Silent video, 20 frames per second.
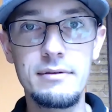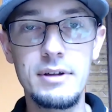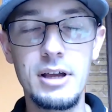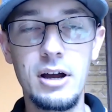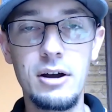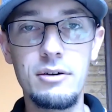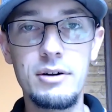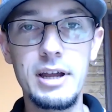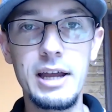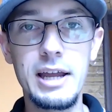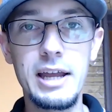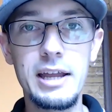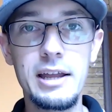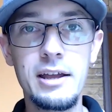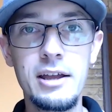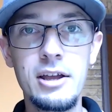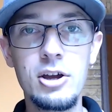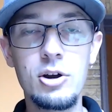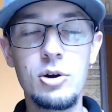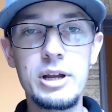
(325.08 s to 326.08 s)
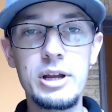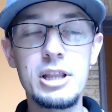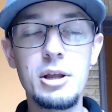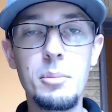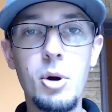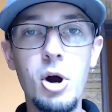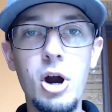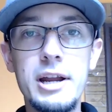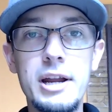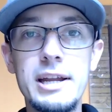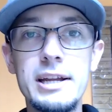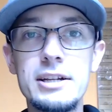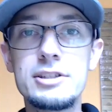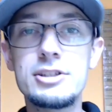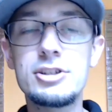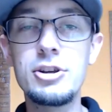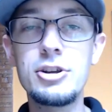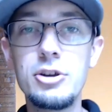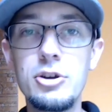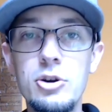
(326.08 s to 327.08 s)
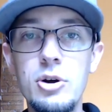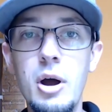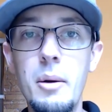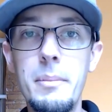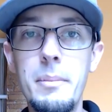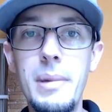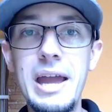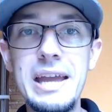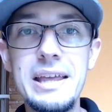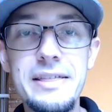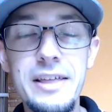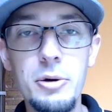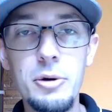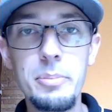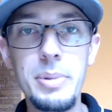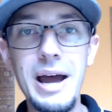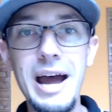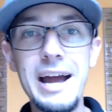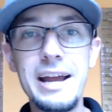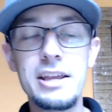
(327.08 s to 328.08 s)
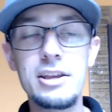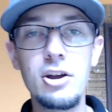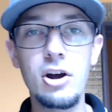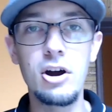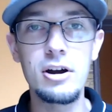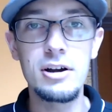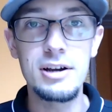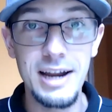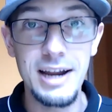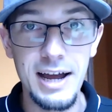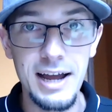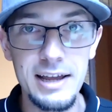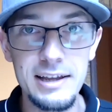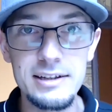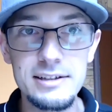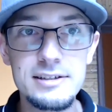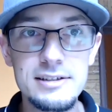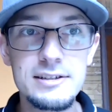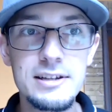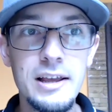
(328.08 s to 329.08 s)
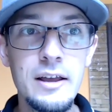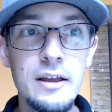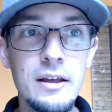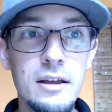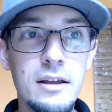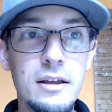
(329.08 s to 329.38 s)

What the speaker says: okay? We're in the market to make their backyard nice.